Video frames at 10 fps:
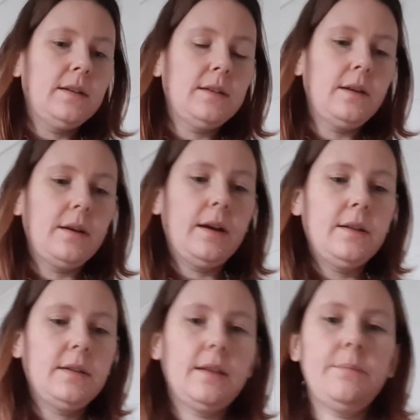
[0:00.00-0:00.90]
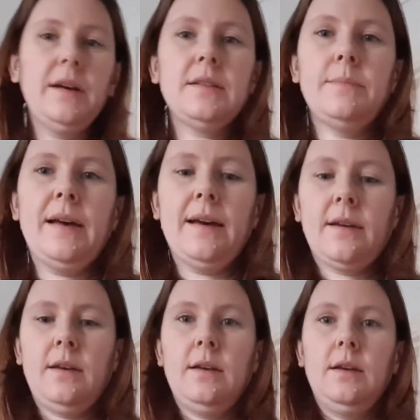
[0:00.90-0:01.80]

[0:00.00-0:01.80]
So I'm going to get the butter back.